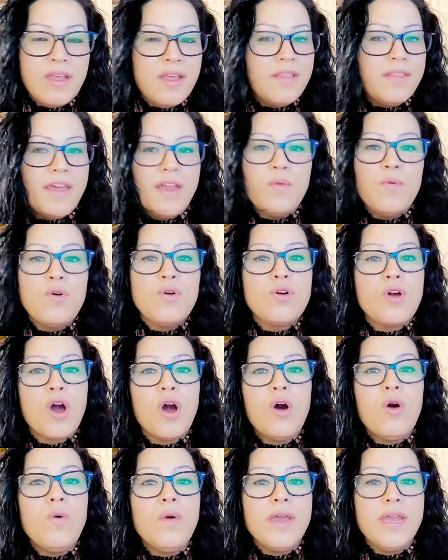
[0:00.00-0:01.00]
they will
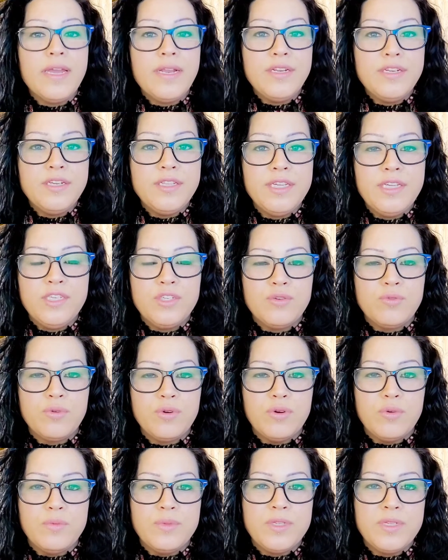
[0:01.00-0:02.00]
go into these
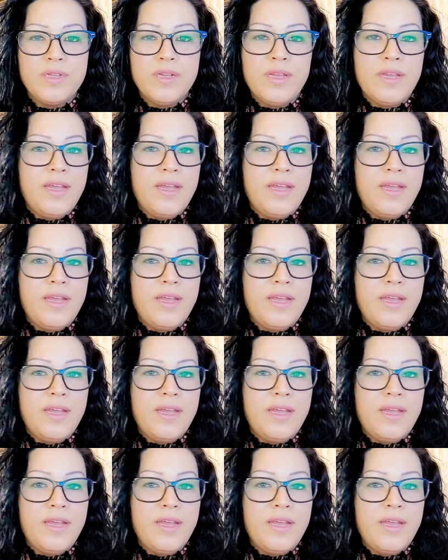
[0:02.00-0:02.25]
groups